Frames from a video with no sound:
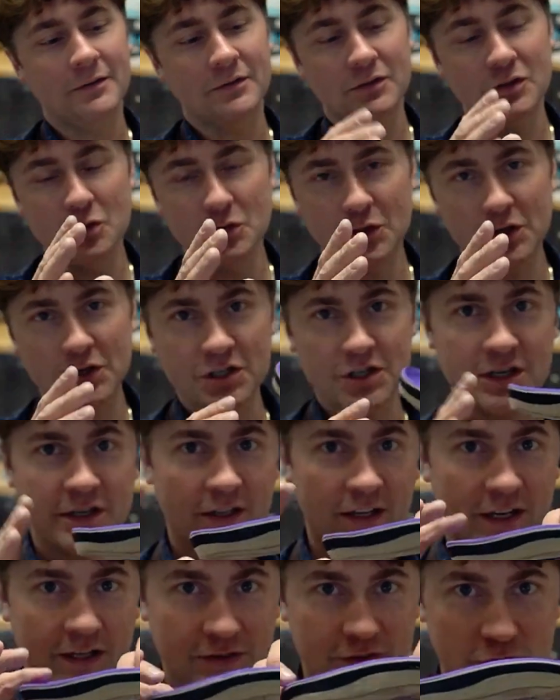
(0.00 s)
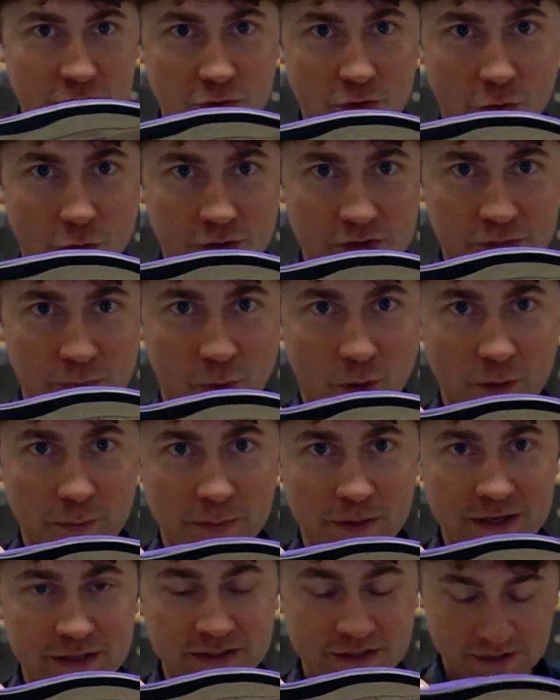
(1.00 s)
2 cushioning layers, 2 core support
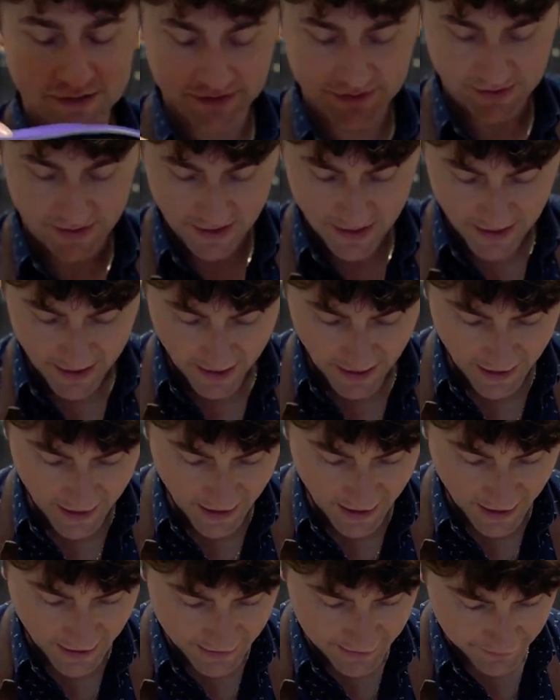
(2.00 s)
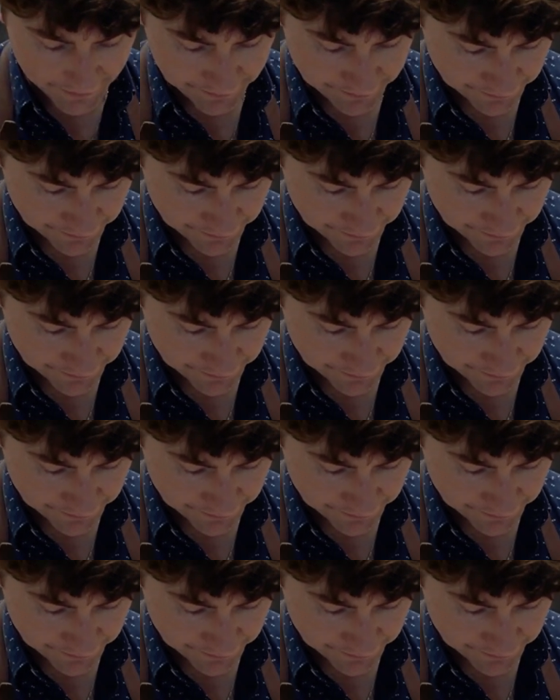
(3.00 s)
pieces, and